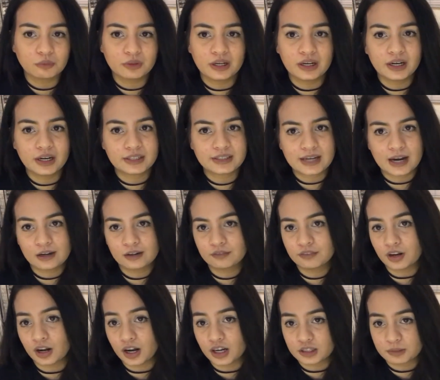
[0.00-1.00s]
when he gets out of
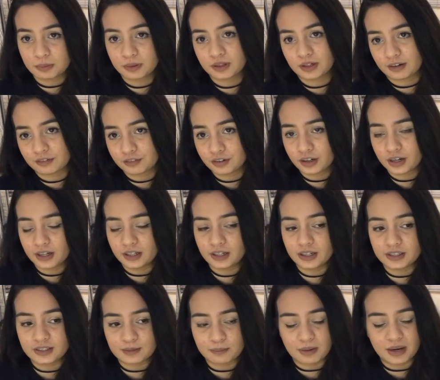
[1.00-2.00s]
the hospital after getting
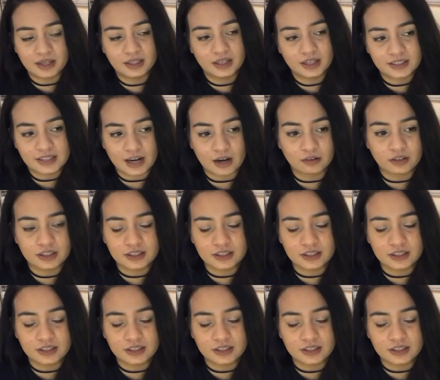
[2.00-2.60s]
his appendix out,